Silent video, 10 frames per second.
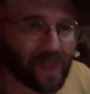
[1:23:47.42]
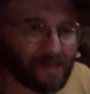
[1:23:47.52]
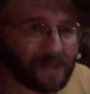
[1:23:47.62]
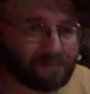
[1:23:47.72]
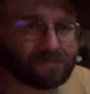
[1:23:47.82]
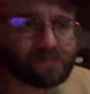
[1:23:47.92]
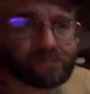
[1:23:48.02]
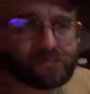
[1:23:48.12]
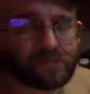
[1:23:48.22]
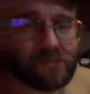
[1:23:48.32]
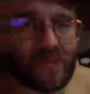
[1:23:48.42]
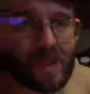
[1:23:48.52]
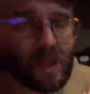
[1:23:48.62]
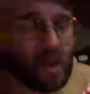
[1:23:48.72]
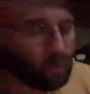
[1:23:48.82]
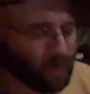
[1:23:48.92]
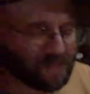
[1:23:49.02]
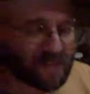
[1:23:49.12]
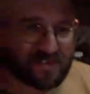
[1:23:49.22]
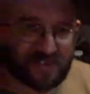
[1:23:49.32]
lemon with
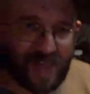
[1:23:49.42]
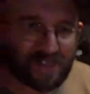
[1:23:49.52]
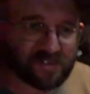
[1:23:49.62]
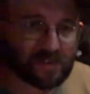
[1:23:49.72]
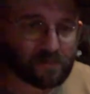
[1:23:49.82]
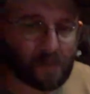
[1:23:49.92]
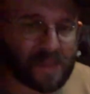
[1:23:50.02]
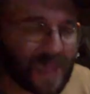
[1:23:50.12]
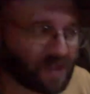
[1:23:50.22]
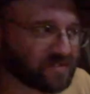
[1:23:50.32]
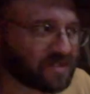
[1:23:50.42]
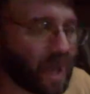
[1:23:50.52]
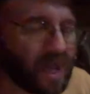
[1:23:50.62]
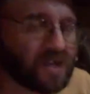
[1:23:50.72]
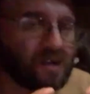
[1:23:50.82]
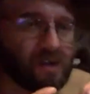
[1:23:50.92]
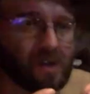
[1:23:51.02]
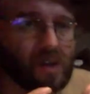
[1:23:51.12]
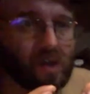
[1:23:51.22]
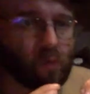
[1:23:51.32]
the zest from the outside
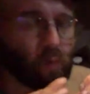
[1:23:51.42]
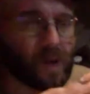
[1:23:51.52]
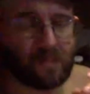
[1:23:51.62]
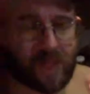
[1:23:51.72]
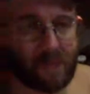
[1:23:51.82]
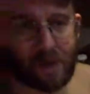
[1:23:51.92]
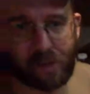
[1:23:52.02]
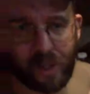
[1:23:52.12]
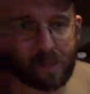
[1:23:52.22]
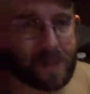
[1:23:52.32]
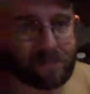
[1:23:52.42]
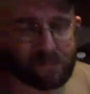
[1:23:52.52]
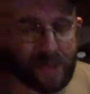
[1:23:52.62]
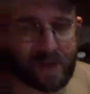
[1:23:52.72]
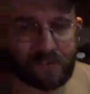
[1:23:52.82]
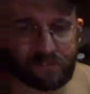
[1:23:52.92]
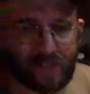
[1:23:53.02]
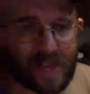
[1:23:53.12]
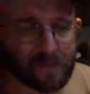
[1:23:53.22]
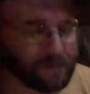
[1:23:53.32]
would give it a little bit better
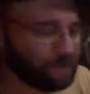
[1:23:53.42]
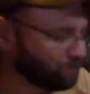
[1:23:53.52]
flavor.